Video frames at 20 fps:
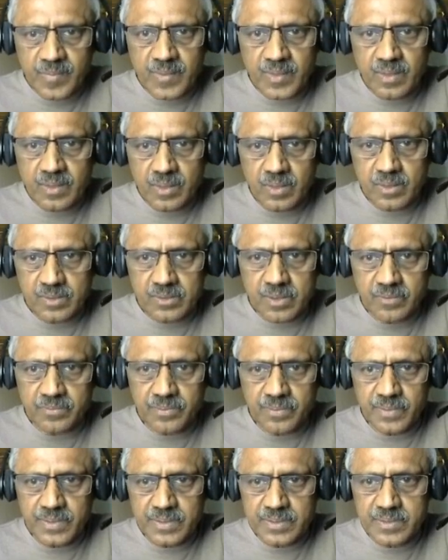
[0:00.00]
Class of
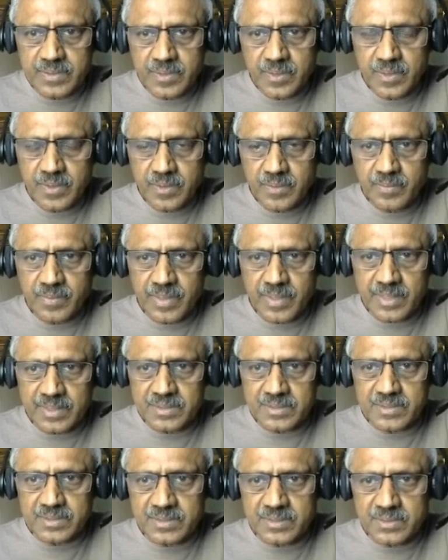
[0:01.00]
x, where x
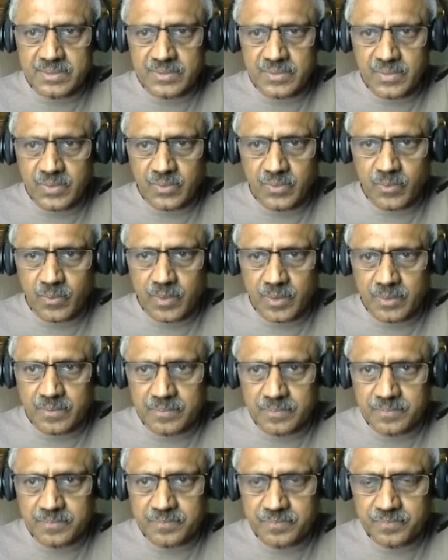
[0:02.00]
is in 0, 1.
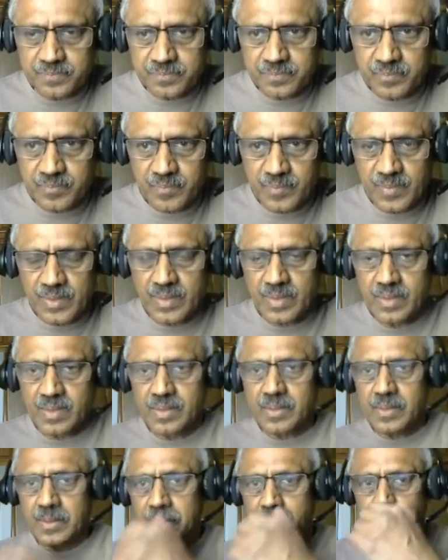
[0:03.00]

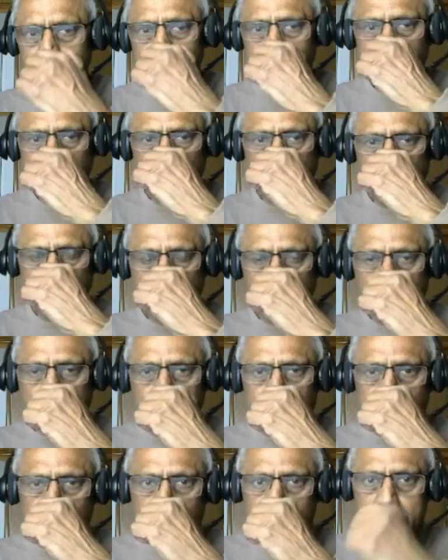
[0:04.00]
Okay.
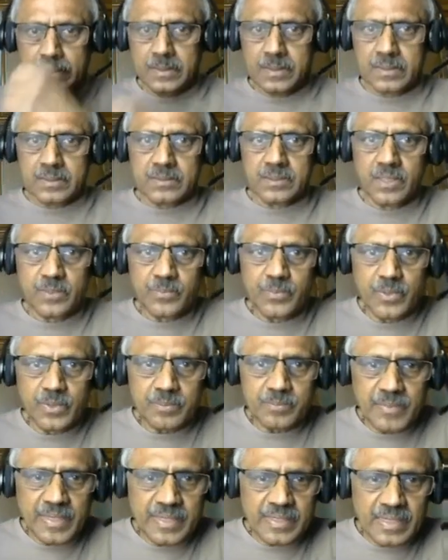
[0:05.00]
Therefore,
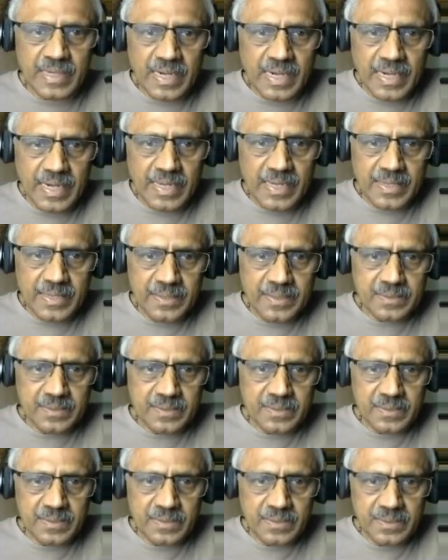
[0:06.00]
my I
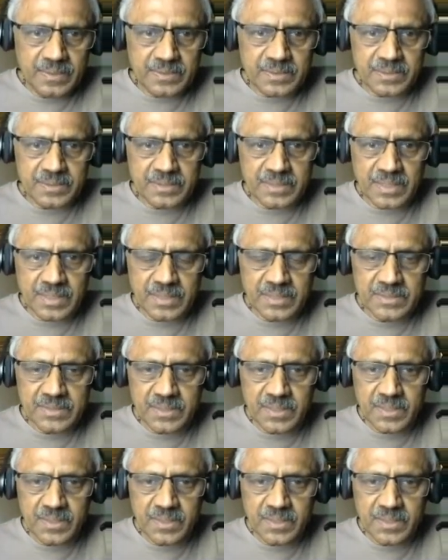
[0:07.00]
is written as